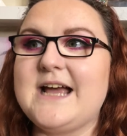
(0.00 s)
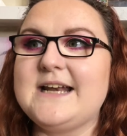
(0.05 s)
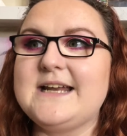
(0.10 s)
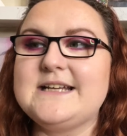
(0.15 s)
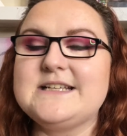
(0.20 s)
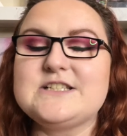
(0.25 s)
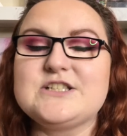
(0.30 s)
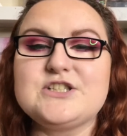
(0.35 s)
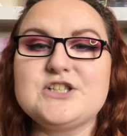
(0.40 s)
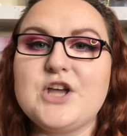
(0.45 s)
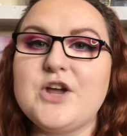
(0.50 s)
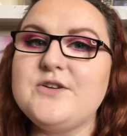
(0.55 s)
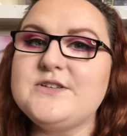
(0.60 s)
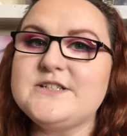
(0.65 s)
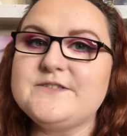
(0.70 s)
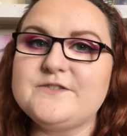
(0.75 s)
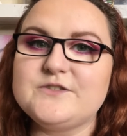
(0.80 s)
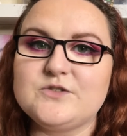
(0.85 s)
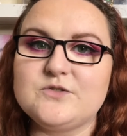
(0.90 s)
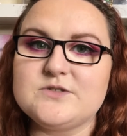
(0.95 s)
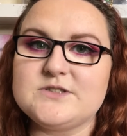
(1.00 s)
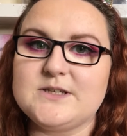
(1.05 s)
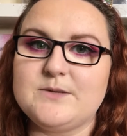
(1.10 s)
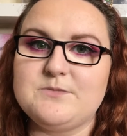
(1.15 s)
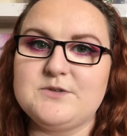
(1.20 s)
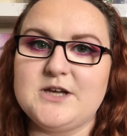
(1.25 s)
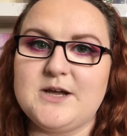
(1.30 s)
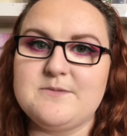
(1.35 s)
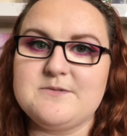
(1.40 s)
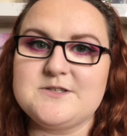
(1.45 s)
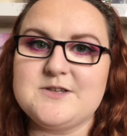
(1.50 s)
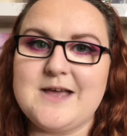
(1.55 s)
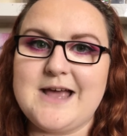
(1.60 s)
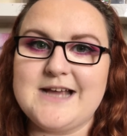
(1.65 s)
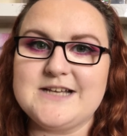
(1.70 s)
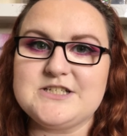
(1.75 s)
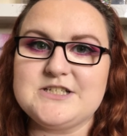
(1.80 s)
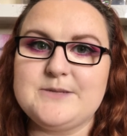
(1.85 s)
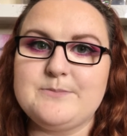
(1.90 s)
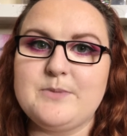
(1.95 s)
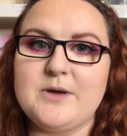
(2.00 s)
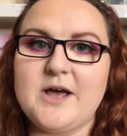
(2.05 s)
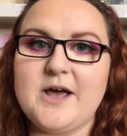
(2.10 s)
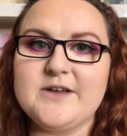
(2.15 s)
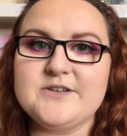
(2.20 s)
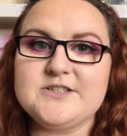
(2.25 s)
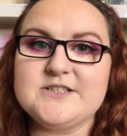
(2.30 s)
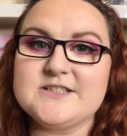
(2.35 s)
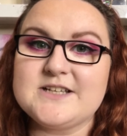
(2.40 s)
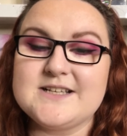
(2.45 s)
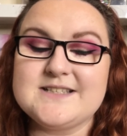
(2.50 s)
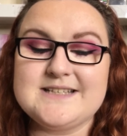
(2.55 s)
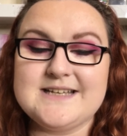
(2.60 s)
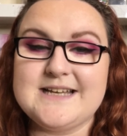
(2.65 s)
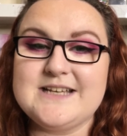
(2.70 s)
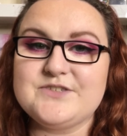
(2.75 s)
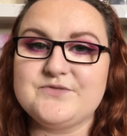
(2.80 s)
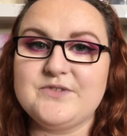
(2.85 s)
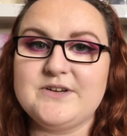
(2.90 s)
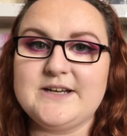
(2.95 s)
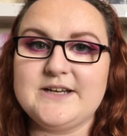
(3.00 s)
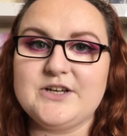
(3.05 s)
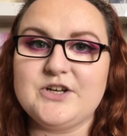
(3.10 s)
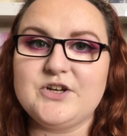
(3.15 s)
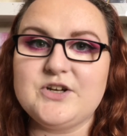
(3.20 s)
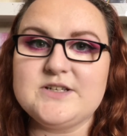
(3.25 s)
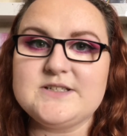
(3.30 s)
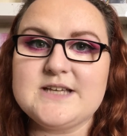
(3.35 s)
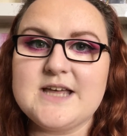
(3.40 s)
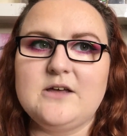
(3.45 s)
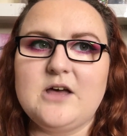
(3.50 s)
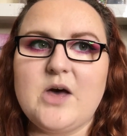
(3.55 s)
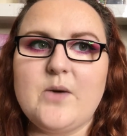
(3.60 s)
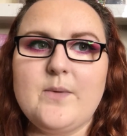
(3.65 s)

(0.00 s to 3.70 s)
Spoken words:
and it is so difficult sometimes to actually purchase because it is really good.